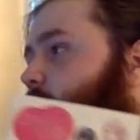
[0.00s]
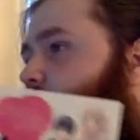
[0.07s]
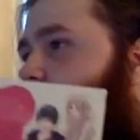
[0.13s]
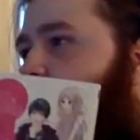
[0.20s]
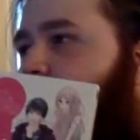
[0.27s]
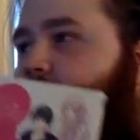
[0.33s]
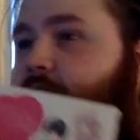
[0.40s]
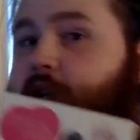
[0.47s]

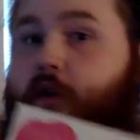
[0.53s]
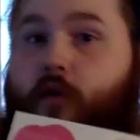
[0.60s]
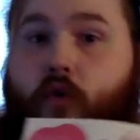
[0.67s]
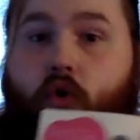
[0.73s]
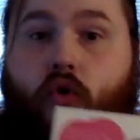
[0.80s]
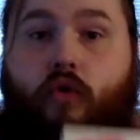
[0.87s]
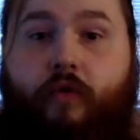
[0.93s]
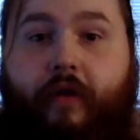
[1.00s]
And
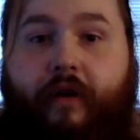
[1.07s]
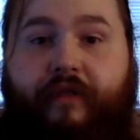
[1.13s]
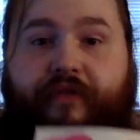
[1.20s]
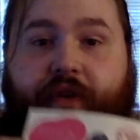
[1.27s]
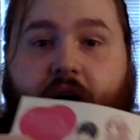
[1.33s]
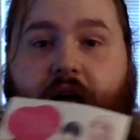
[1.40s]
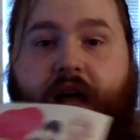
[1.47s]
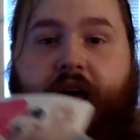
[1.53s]
who the
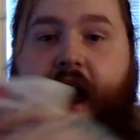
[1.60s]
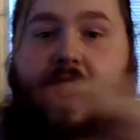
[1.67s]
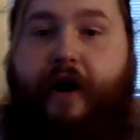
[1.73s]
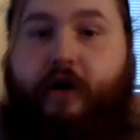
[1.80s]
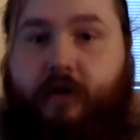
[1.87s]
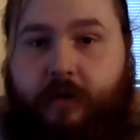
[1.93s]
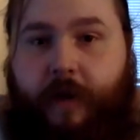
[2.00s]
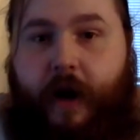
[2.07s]
fuck
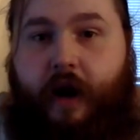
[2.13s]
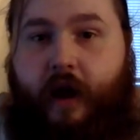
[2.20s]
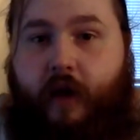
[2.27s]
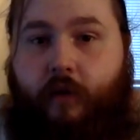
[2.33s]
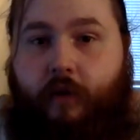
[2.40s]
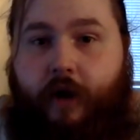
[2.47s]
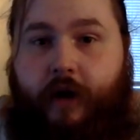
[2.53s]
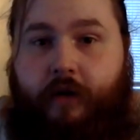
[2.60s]
cares about
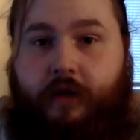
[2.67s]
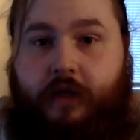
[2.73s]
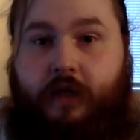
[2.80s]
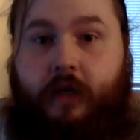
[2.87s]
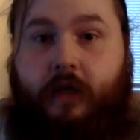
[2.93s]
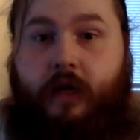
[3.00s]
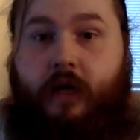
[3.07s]
anyone else?